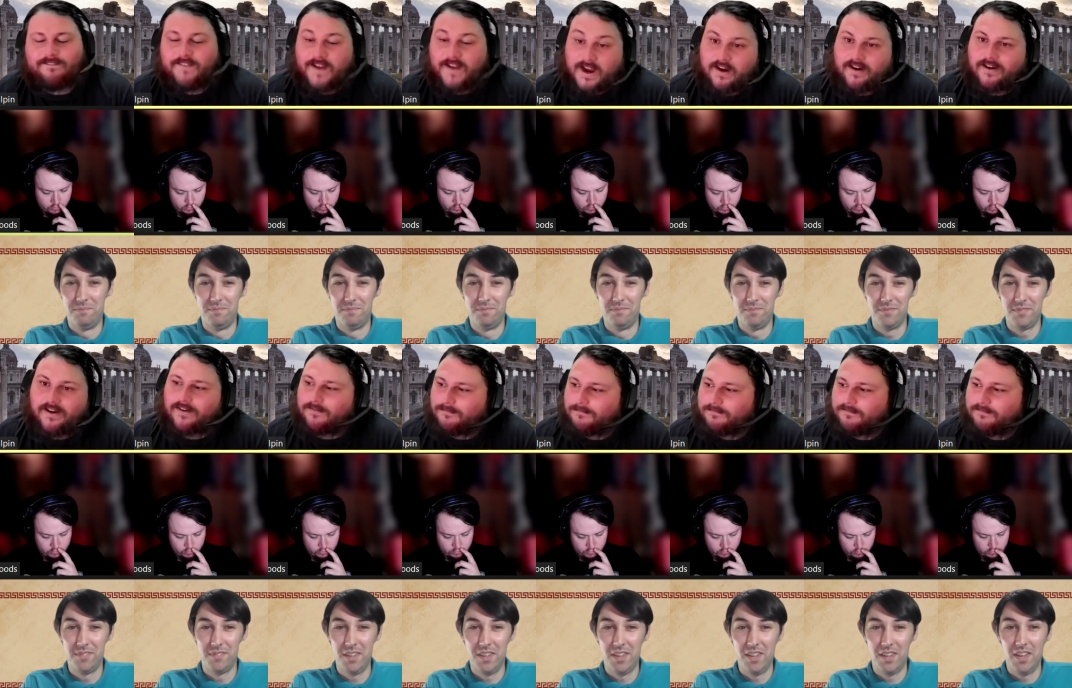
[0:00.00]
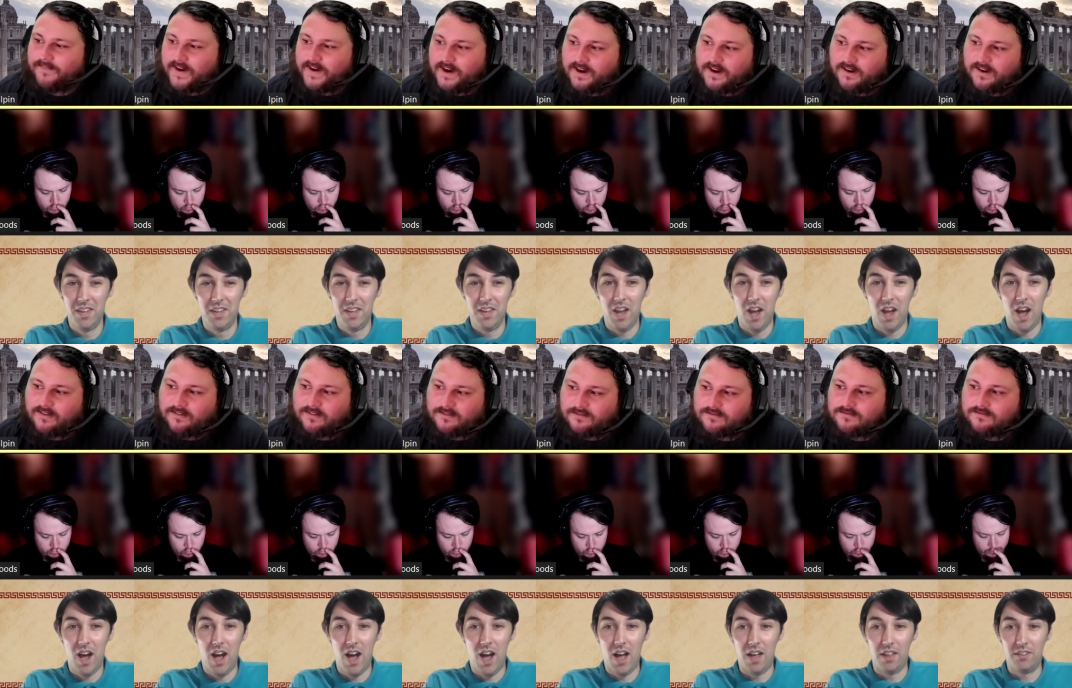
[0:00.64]
Speaker 1: Fair,
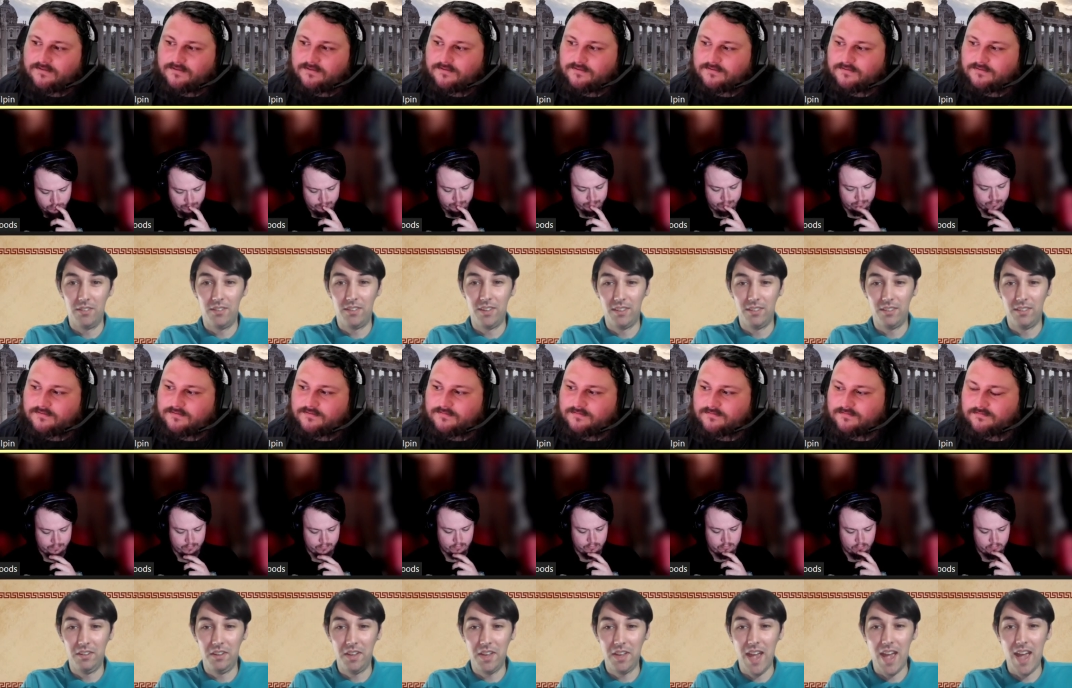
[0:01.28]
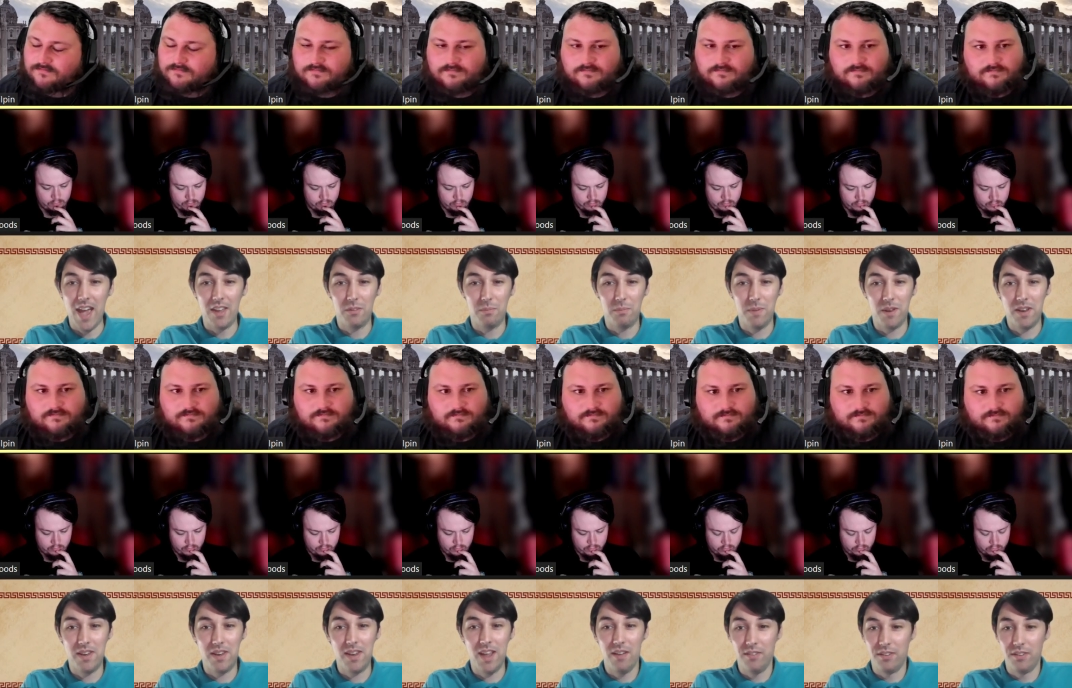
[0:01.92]
fair. Uh, Sicily has
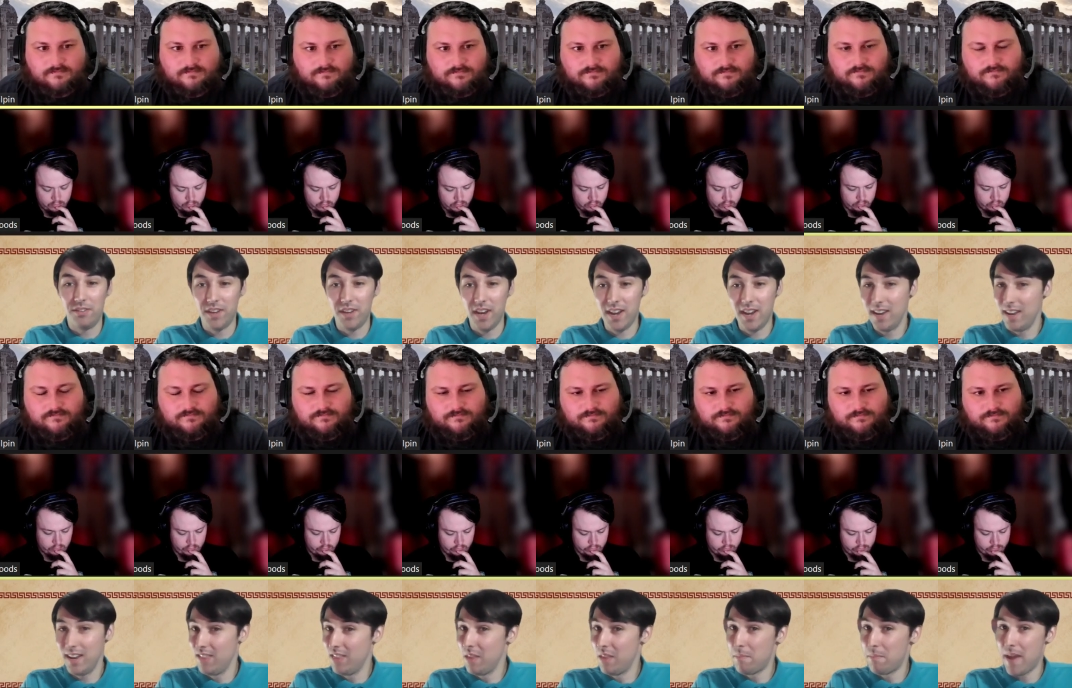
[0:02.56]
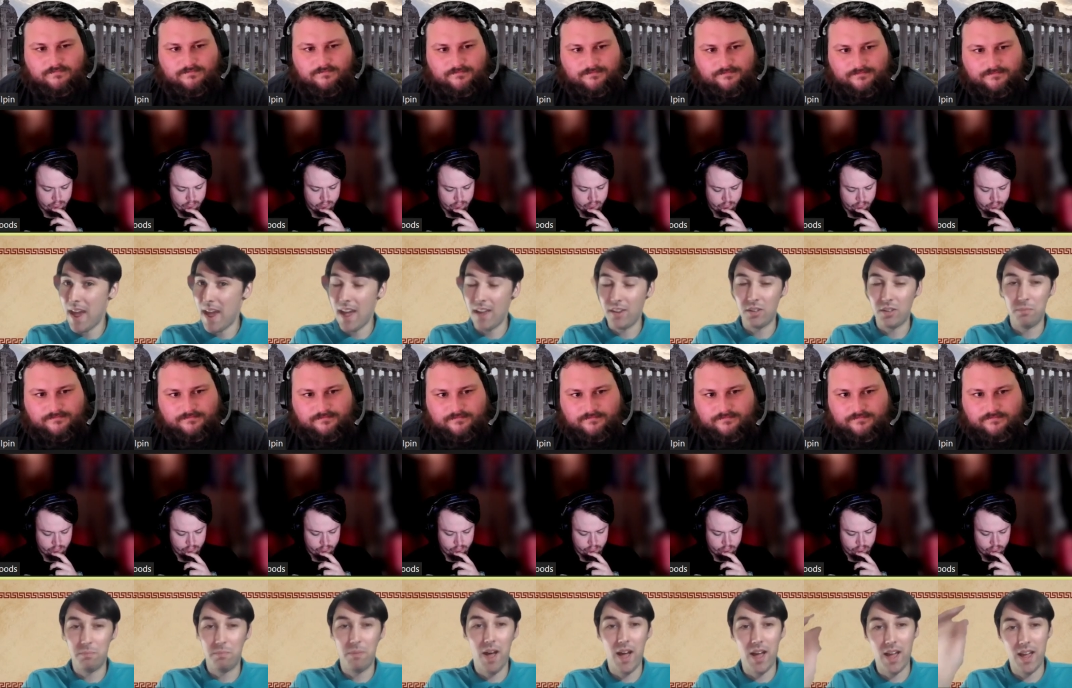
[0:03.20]
been devastated in the
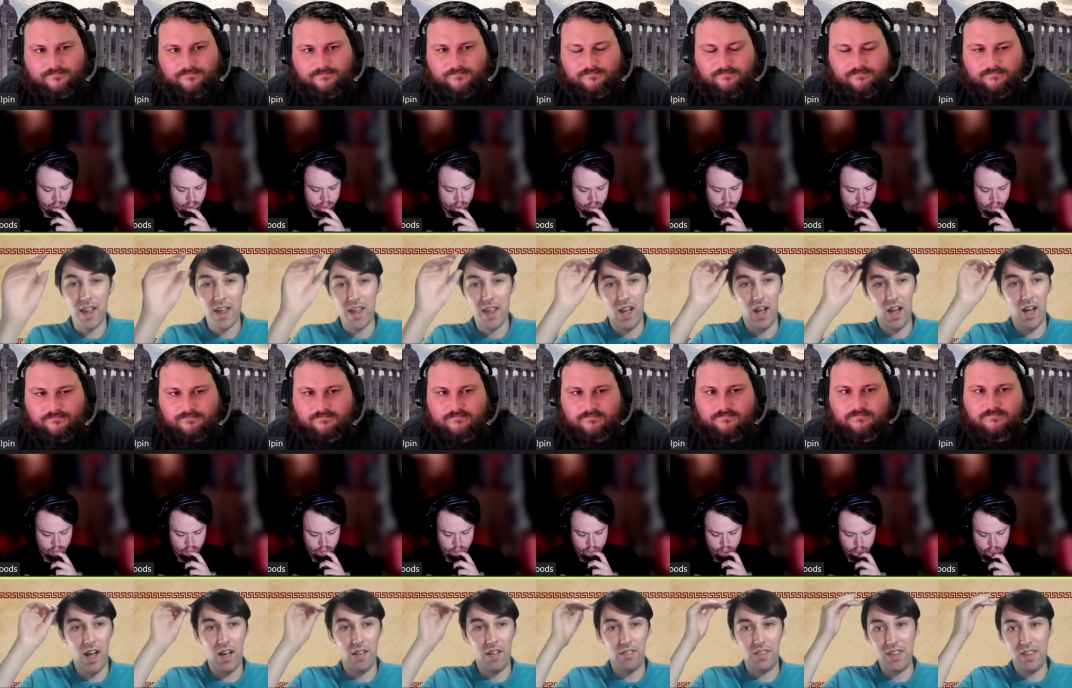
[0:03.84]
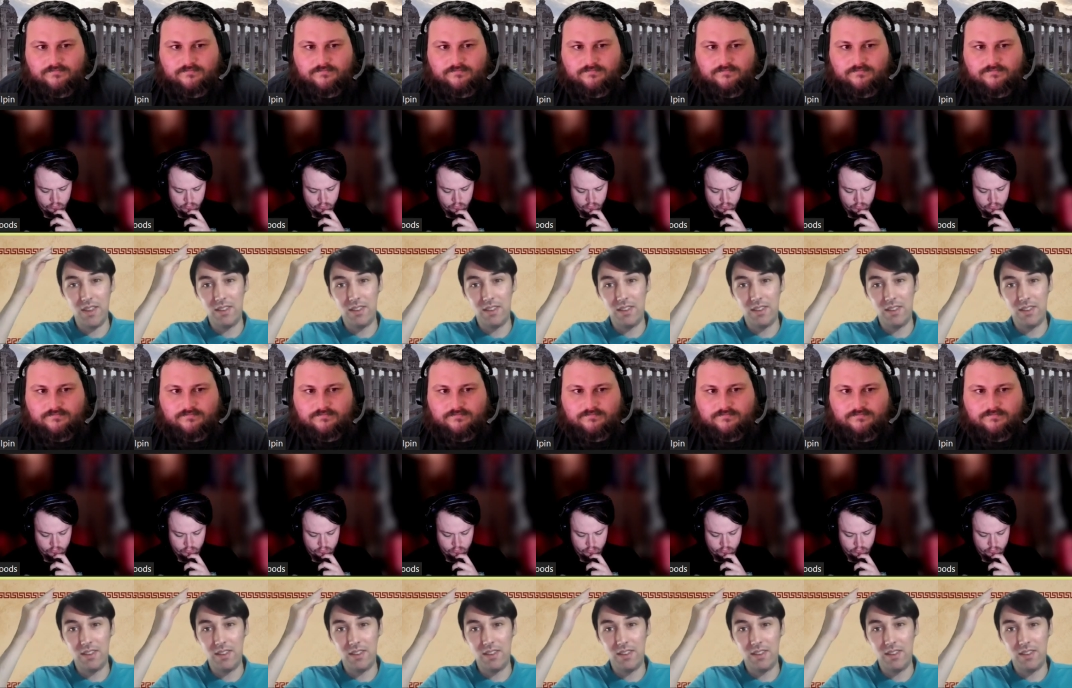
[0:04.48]
past by uh, the